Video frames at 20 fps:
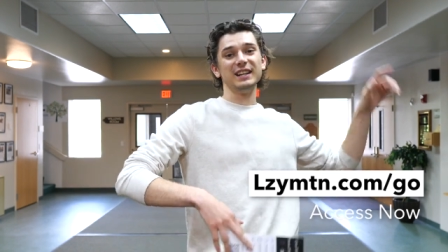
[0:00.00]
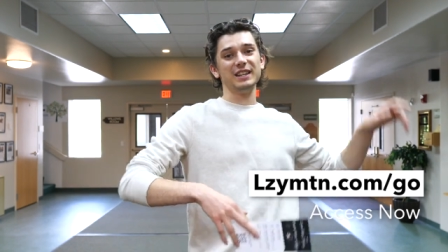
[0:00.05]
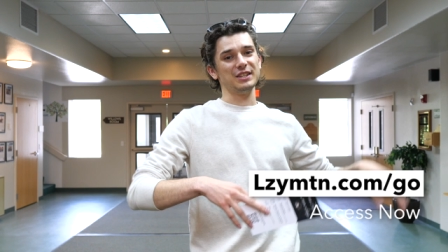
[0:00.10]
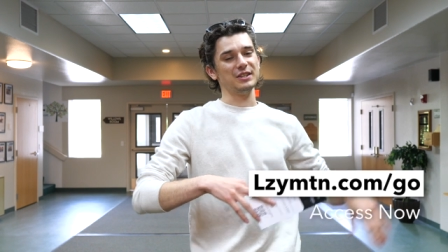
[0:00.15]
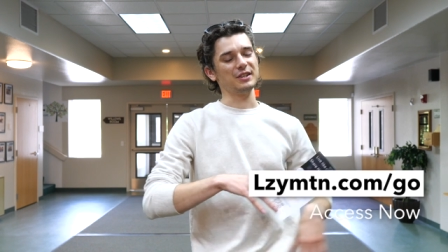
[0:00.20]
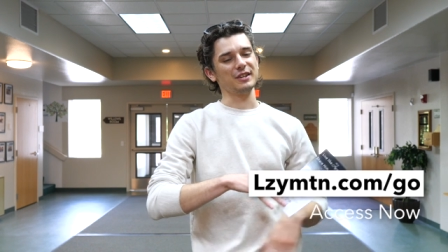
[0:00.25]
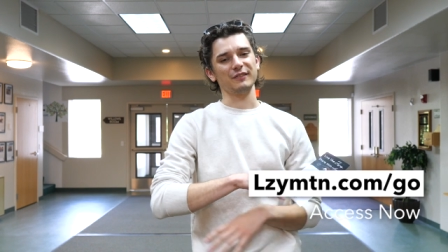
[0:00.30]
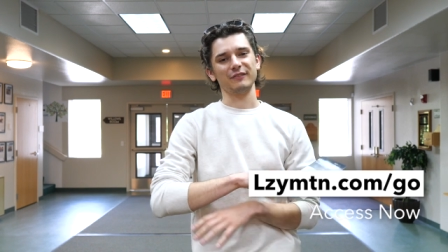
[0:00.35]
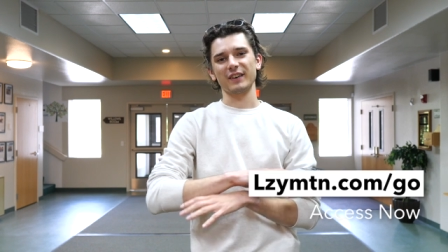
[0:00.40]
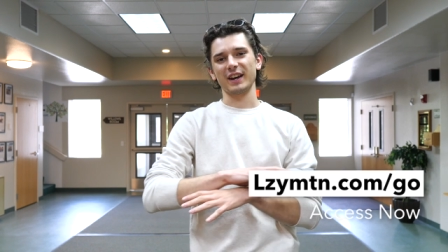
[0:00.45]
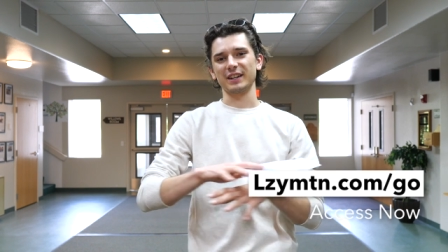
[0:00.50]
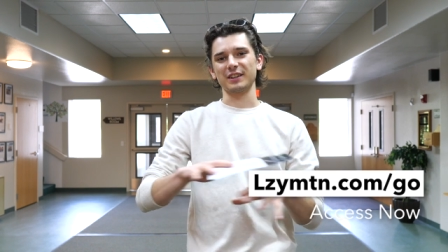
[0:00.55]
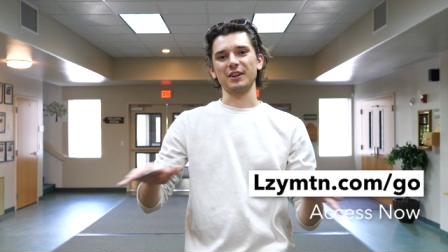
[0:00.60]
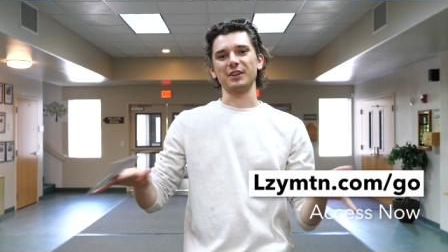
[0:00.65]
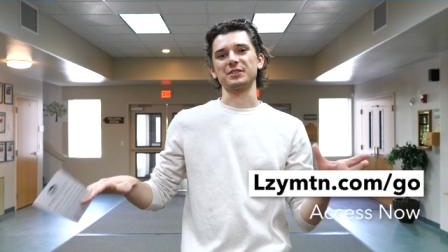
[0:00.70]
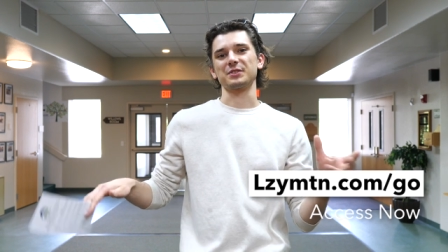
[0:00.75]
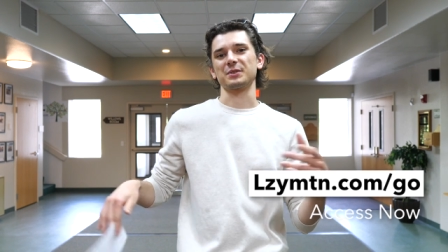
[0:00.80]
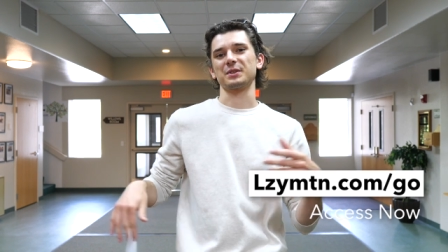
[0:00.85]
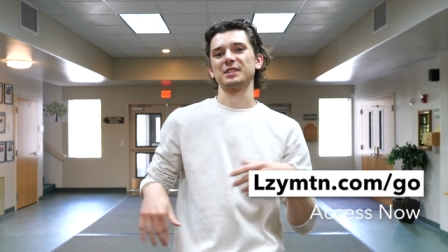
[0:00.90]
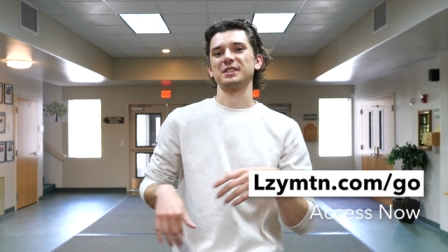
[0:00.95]
You can find all
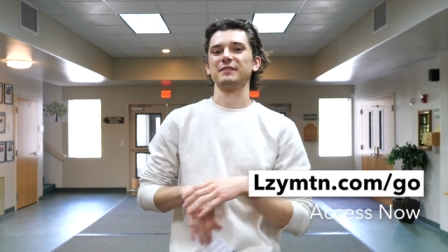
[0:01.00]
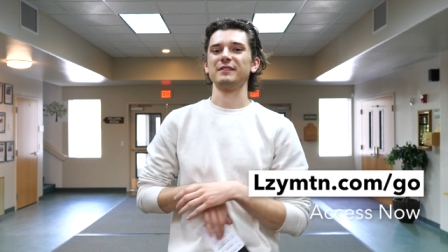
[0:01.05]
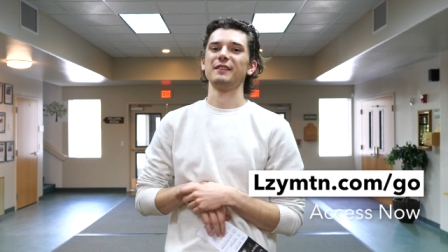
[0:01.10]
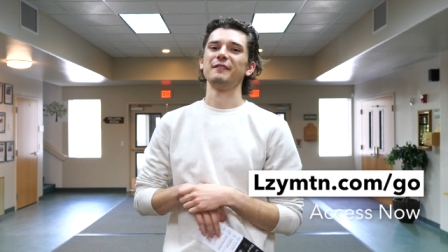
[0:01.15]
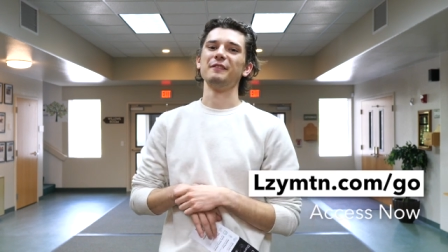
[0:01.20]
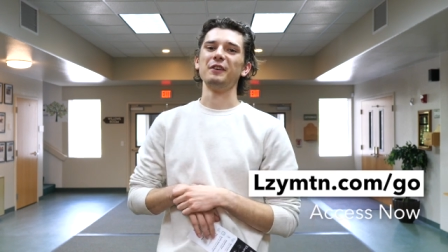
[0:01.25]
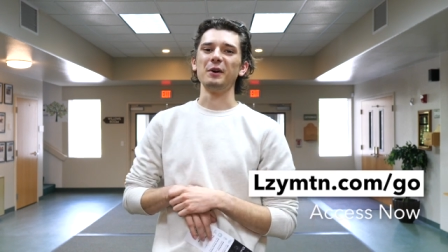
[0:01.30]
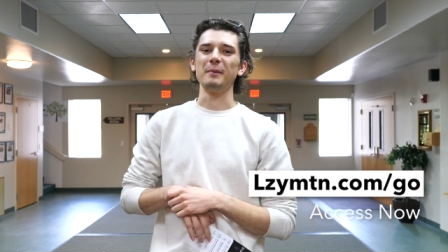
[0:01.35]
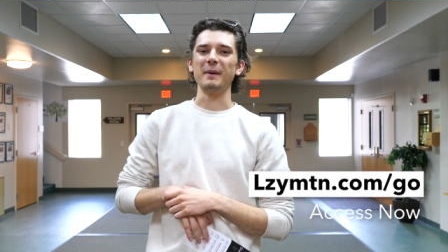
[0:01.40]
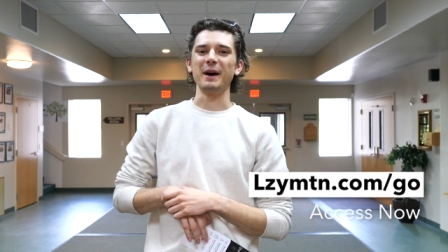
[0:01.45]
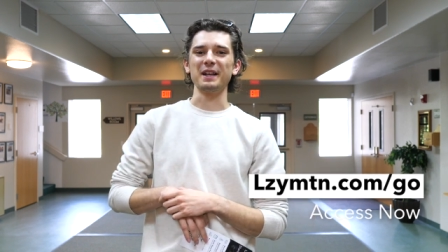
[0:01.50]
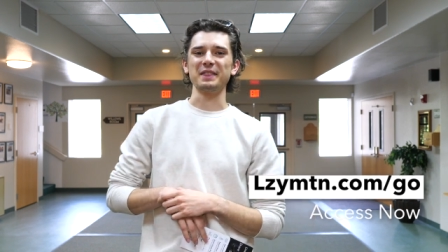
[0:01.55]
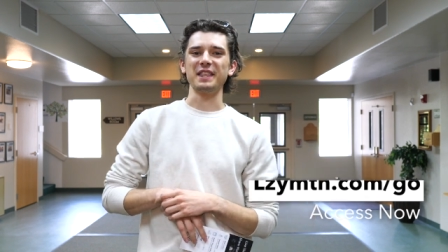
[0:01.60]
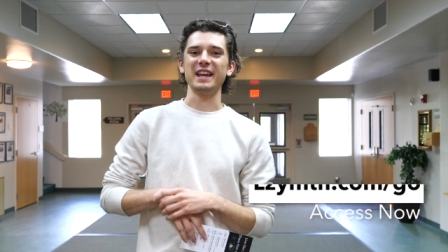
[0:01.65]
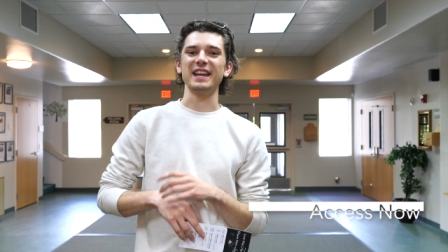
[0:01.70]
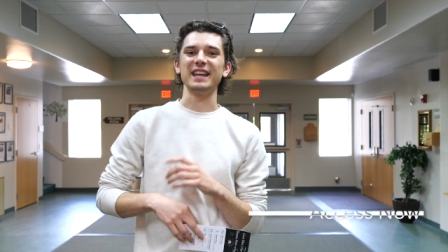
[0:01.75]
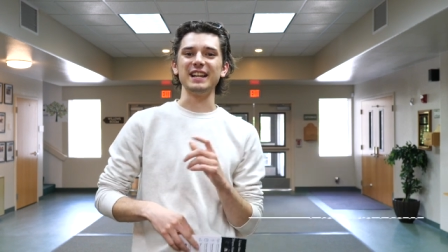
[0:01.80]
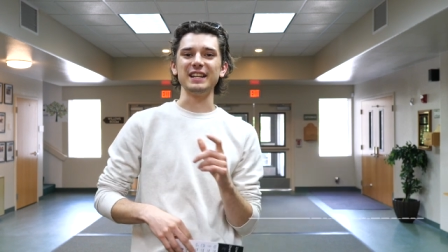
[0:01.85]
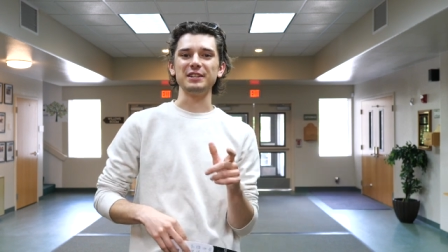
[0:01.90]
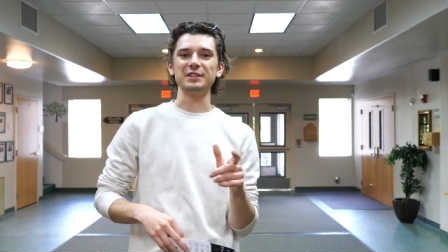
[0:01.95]
sorts of info about
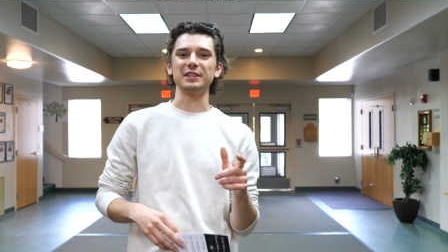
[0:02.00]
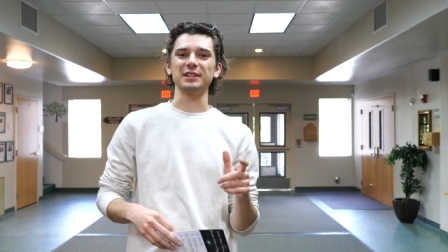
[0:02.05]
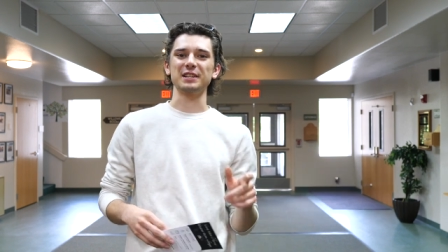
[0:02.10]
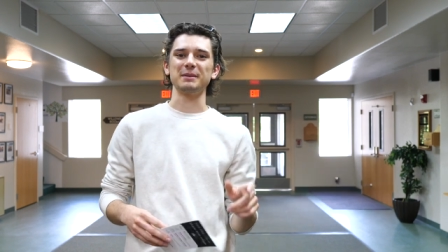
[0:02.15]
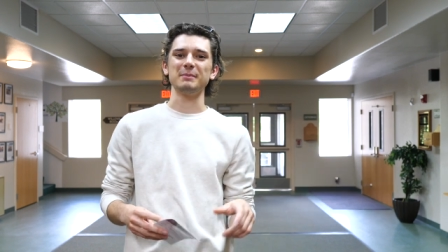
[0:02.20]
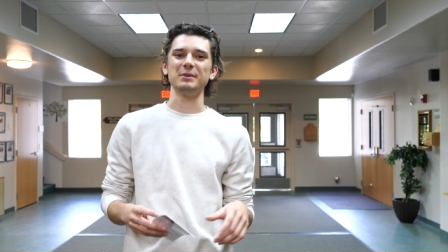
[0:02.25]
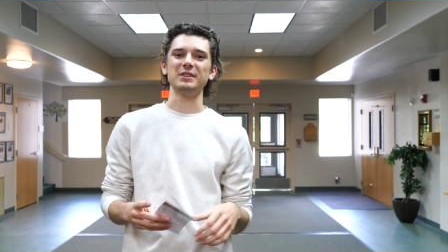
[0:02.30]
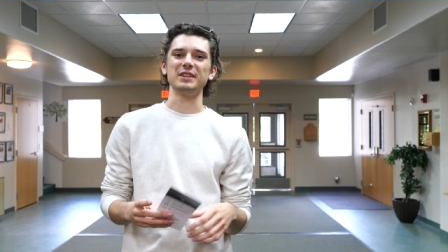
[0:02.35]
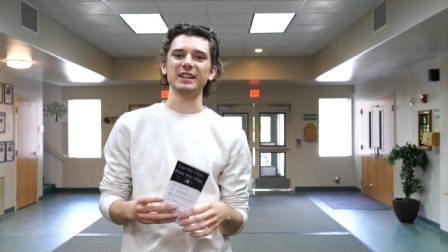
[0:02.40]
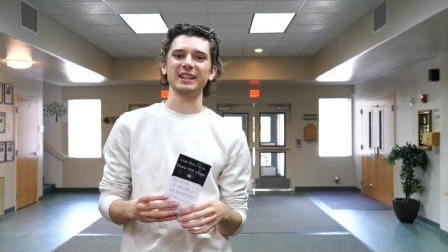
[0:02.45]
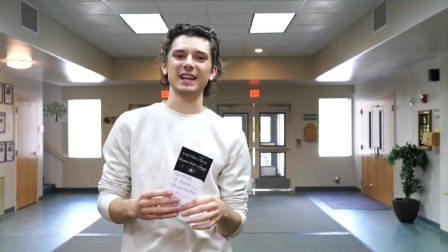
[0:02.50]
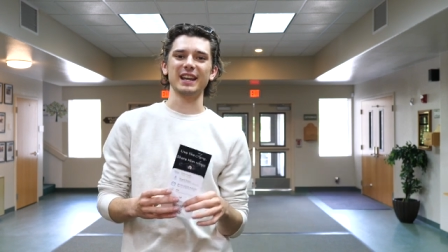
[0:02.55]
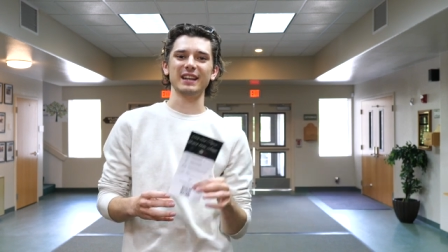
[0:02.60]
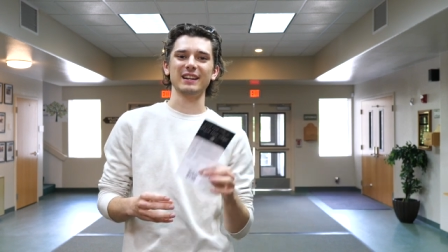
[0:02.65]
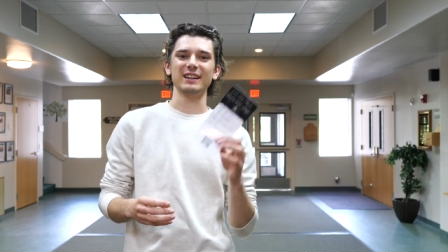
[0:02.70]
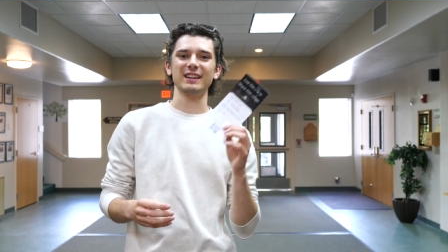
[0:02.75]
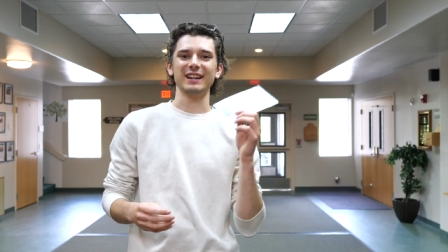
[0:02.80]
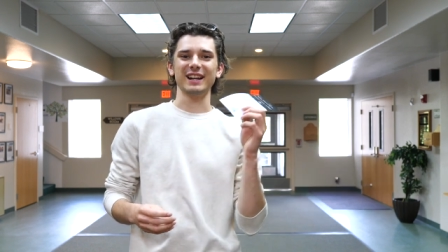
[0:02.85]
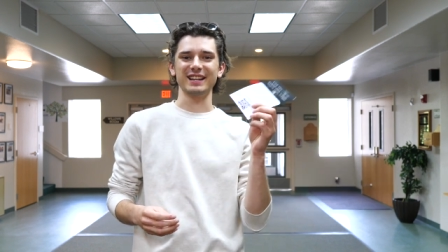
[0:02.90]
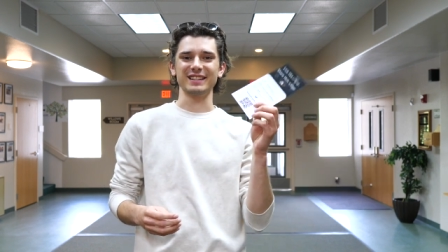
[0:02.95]
that in your
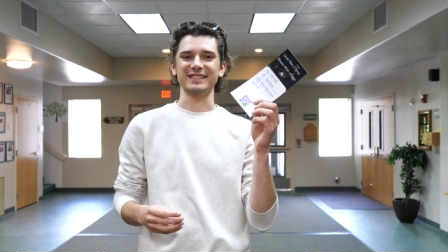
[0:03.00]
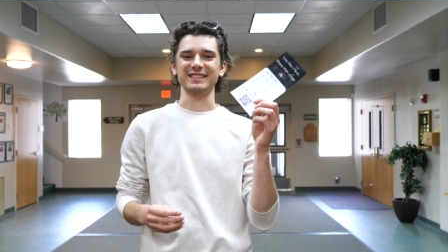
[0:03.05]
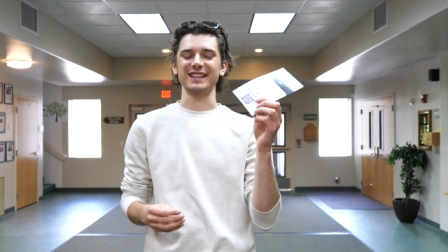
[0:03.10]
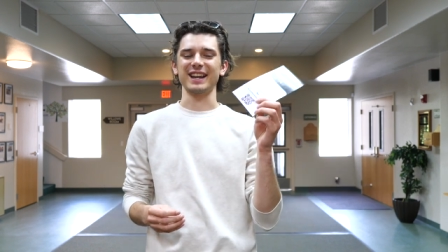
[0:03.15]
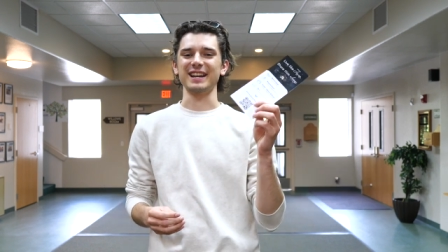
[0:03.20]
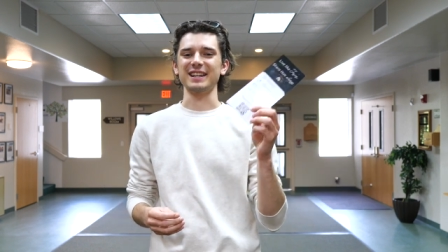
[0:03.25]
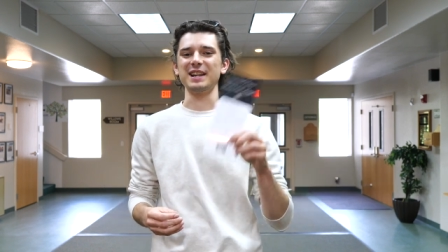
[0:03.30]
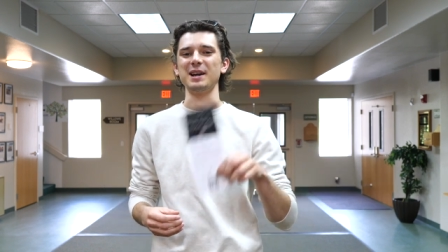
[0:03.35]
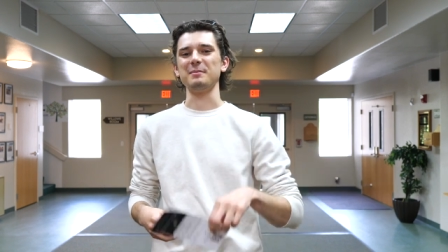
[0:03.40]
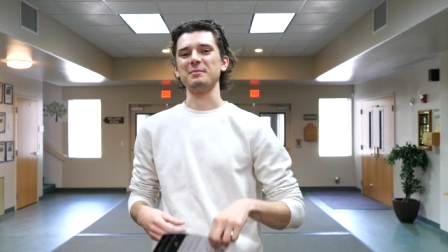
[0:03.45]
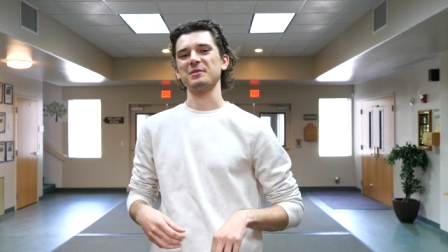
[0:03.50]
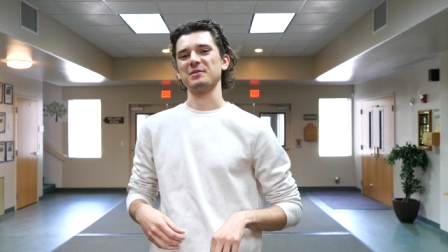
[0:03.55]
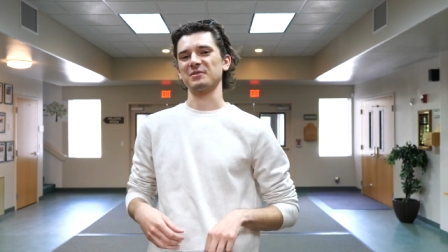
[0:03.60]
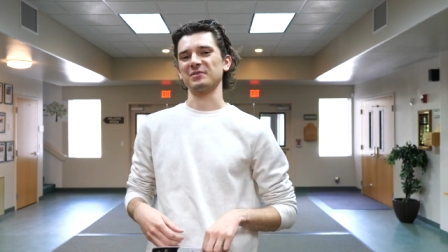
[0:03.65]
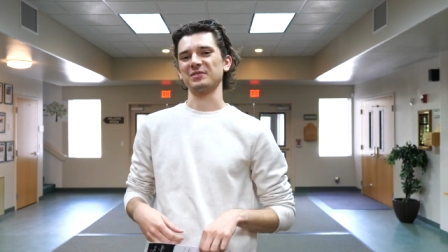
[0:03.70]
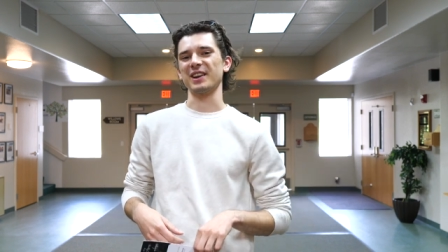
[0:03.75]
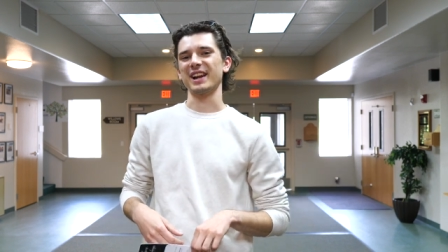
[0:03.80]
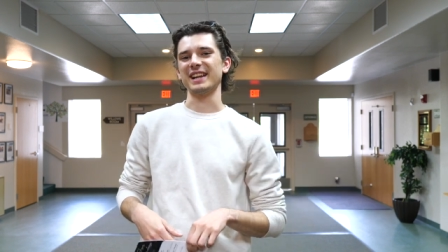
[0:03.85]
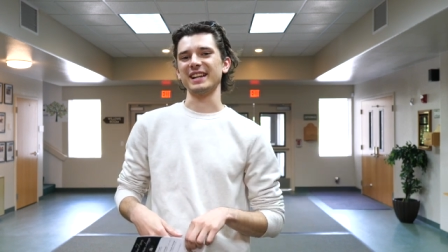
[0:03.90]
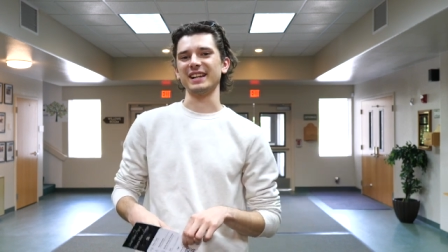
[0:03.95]
communicator and sign up
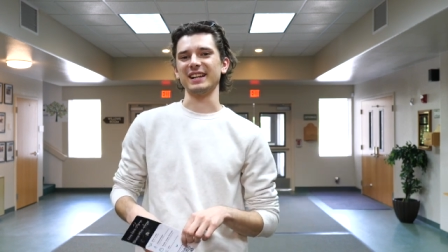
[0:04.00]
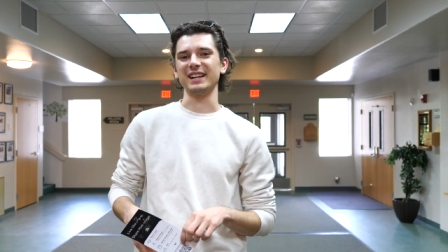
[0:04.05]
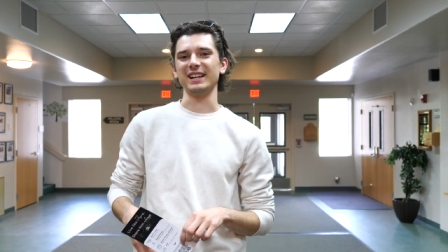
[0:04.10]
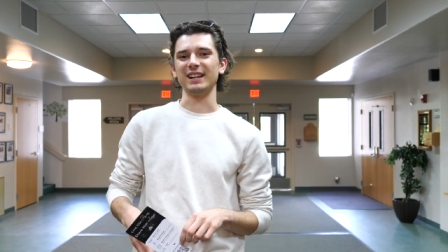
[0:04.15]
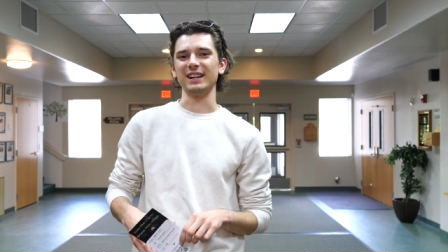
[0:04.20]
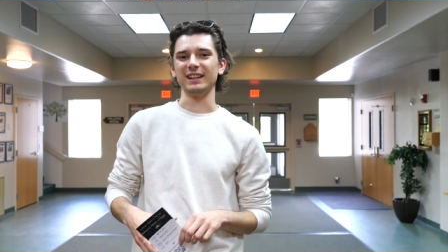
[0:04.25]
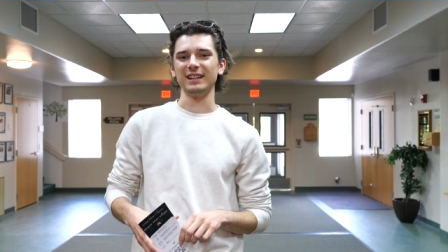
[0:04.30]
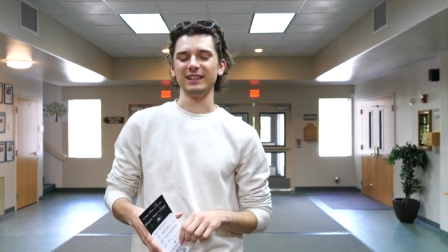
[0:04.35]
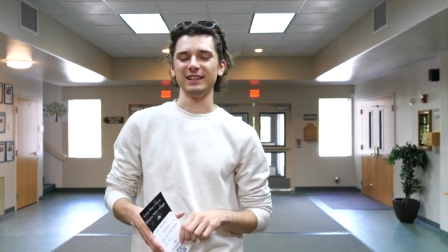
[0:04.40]
right here.